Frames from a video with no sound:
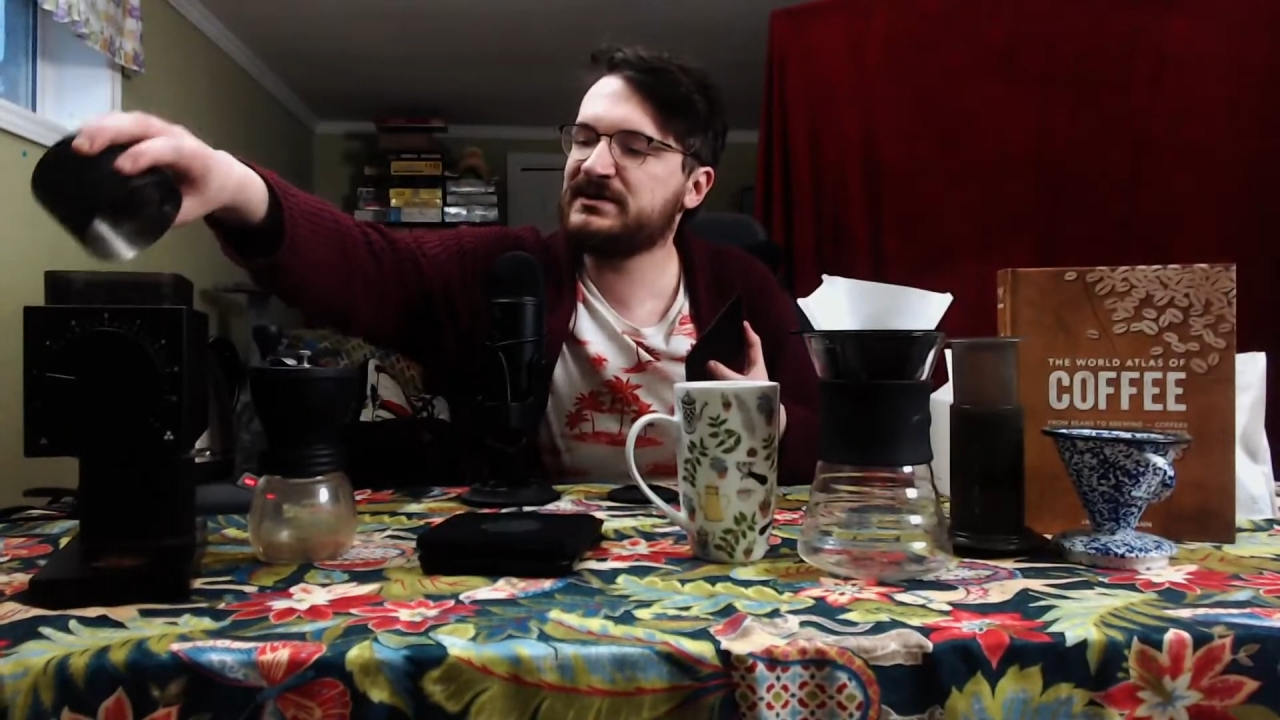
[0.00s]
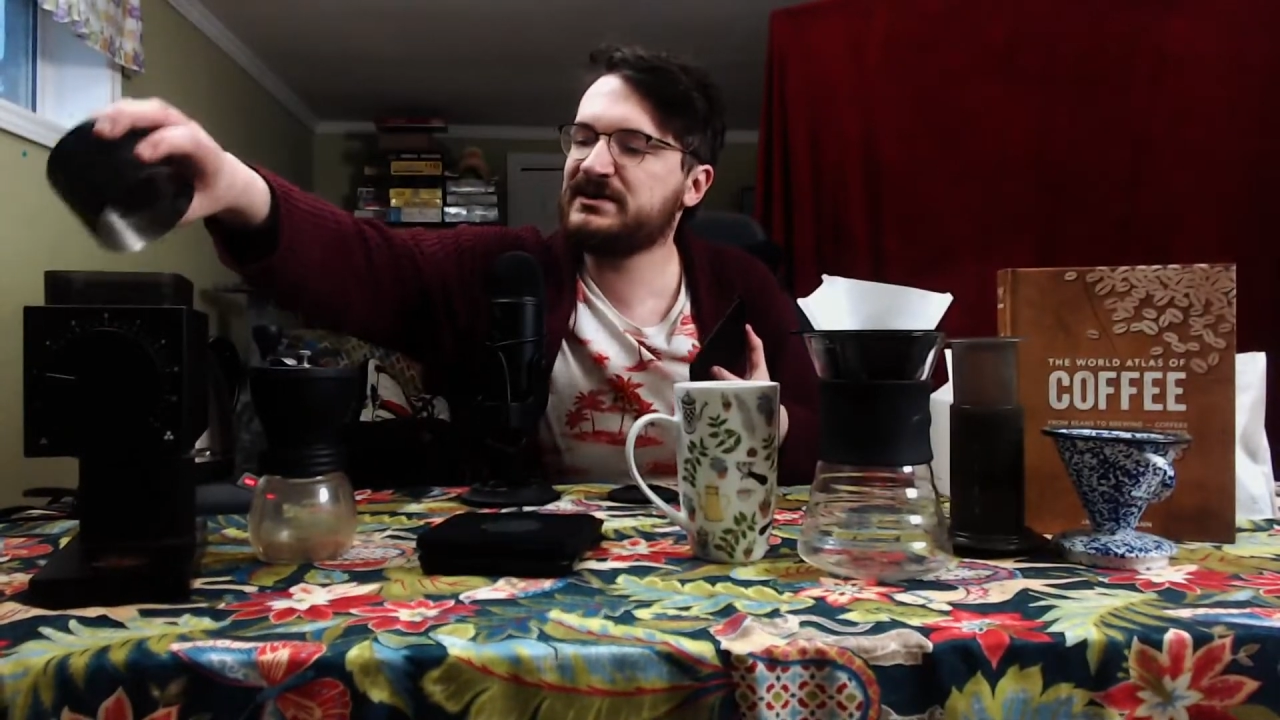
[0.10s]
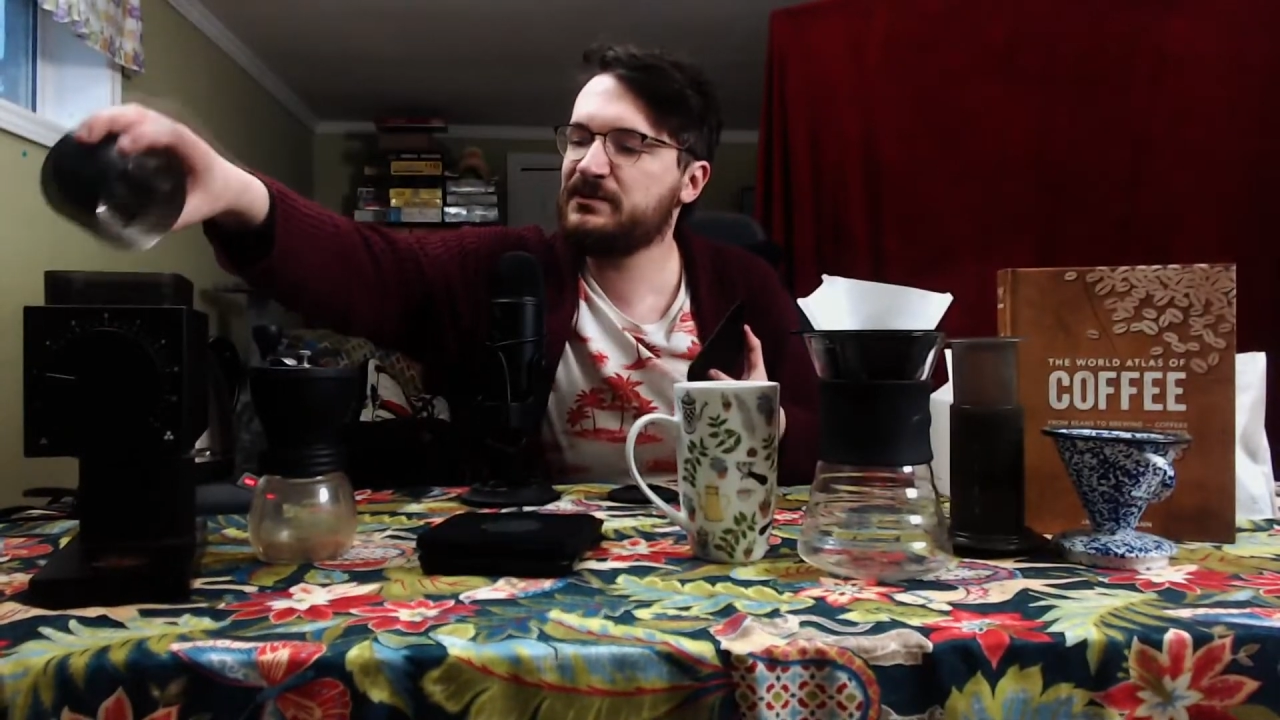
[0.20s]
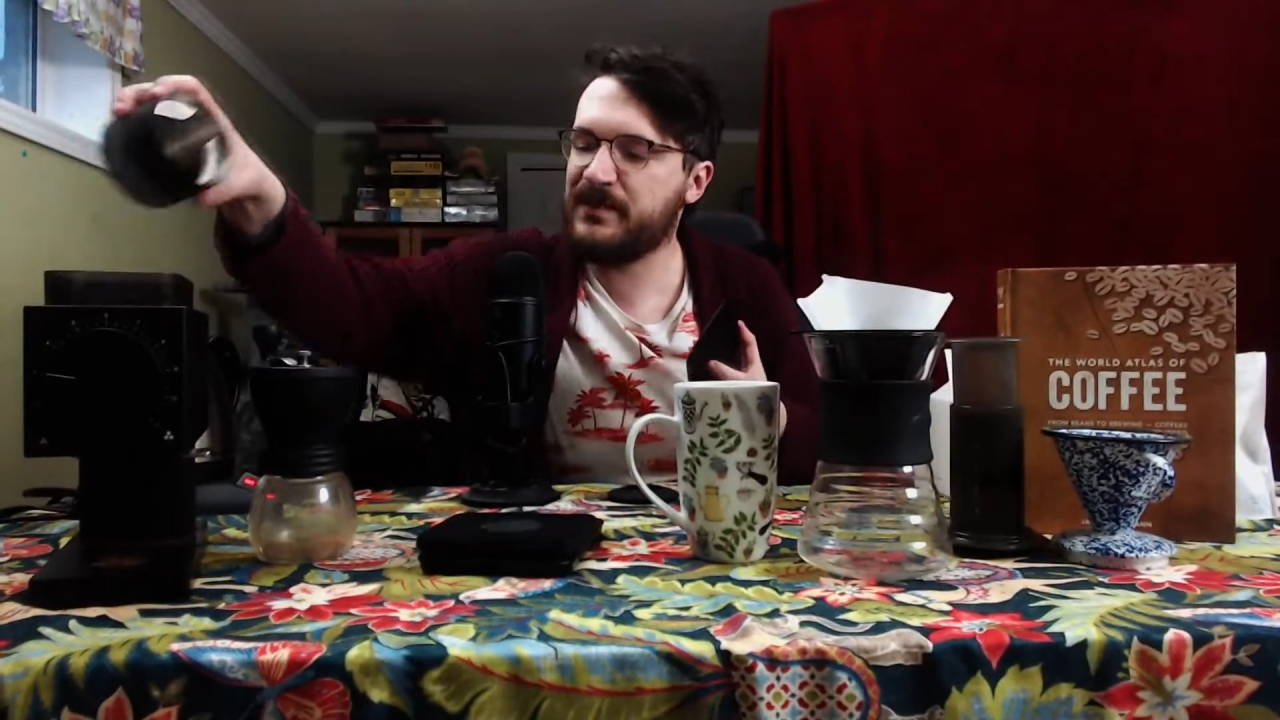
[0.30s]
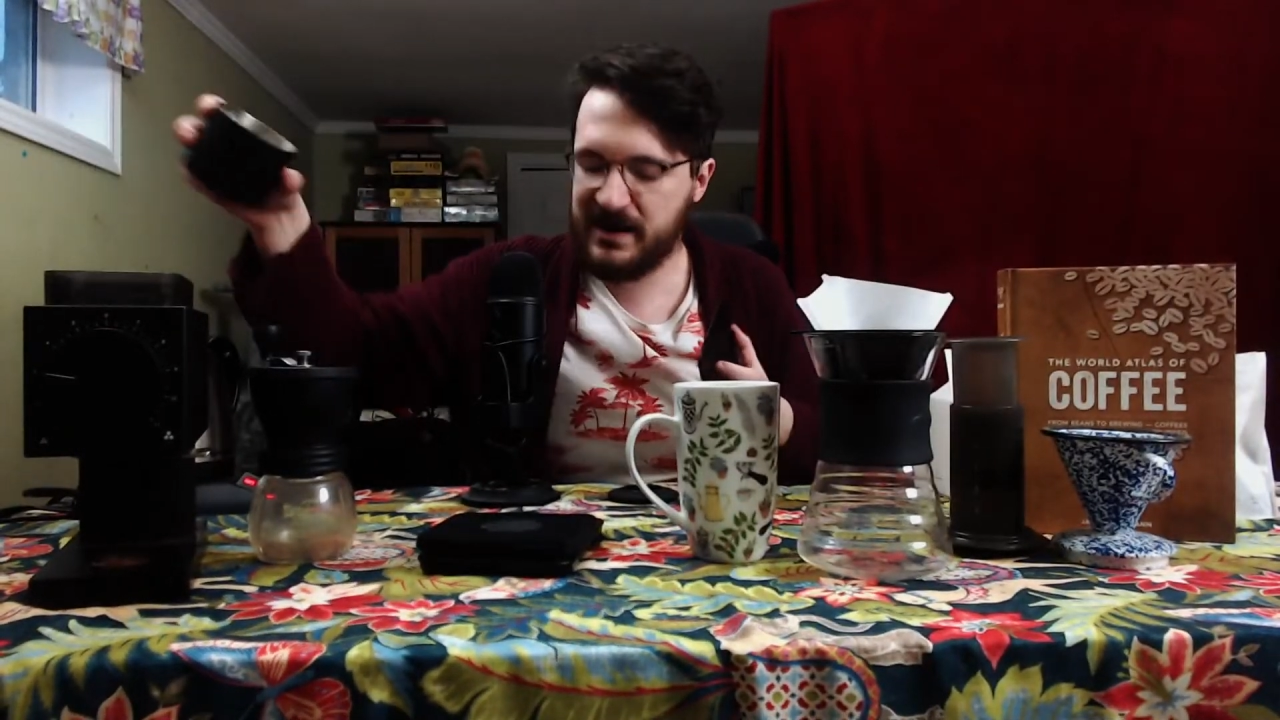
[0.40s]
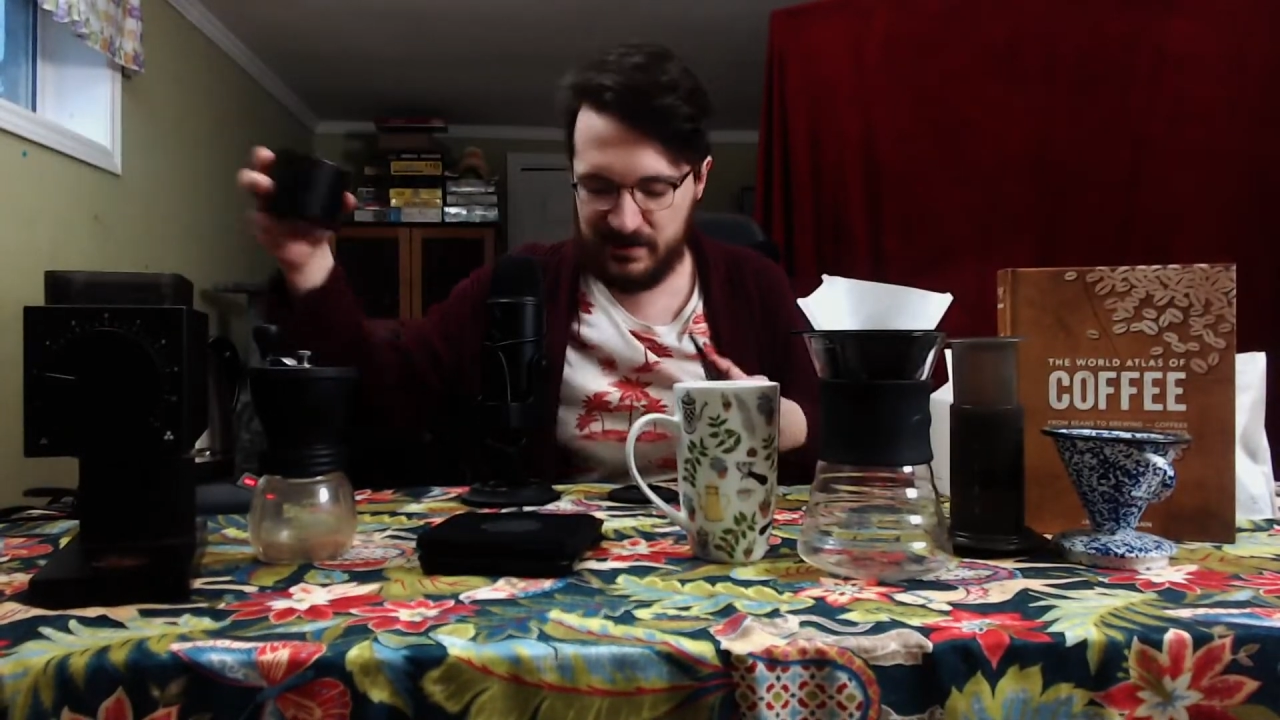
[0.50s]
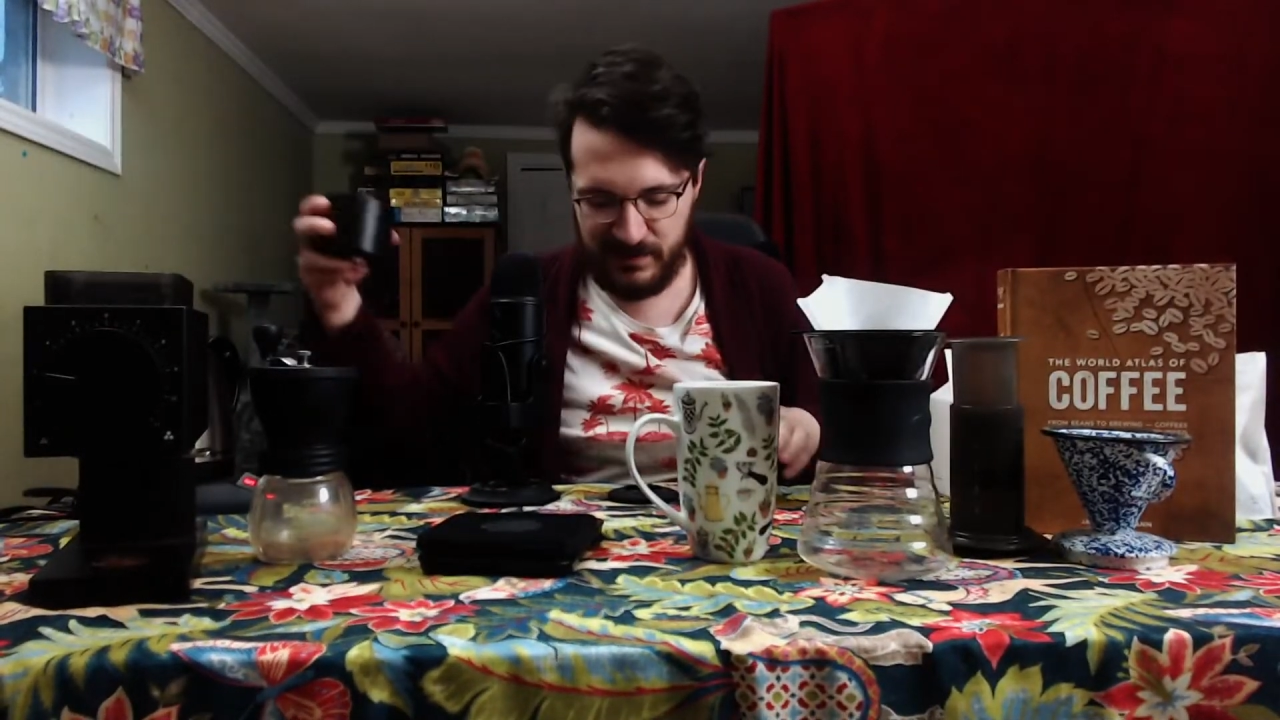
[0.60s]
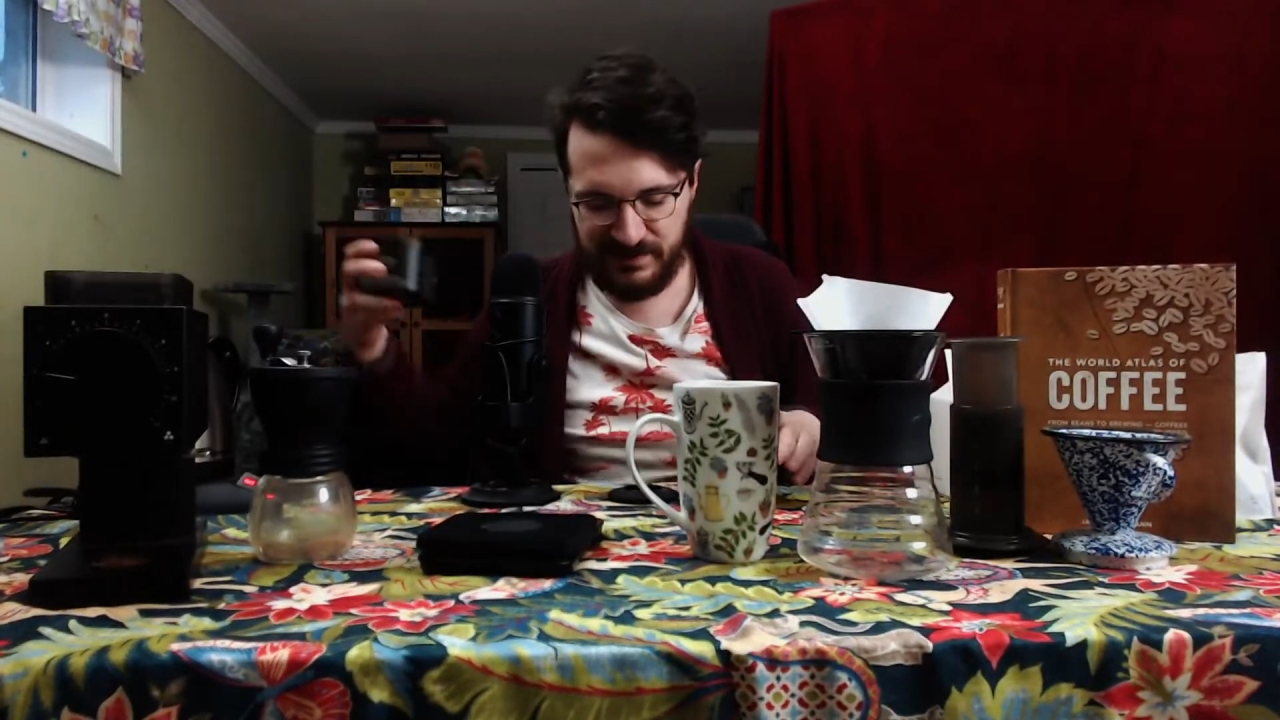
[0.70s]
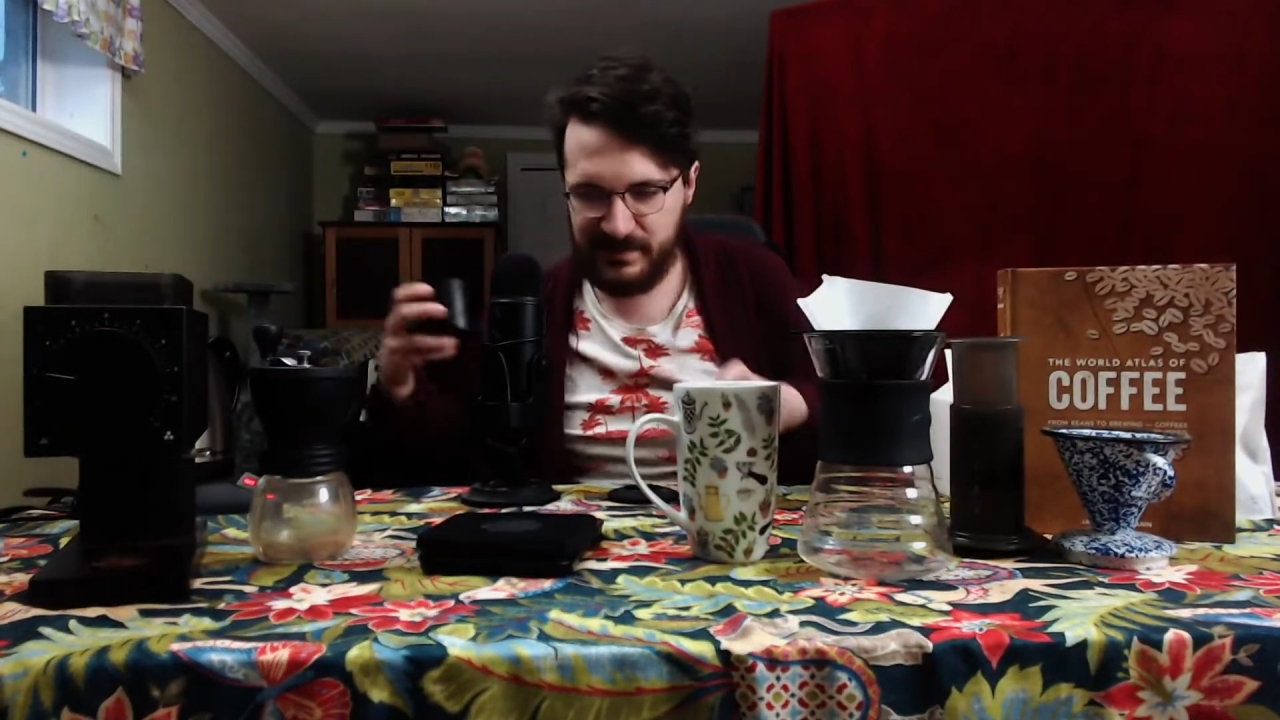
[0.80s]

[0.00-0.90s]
so bear with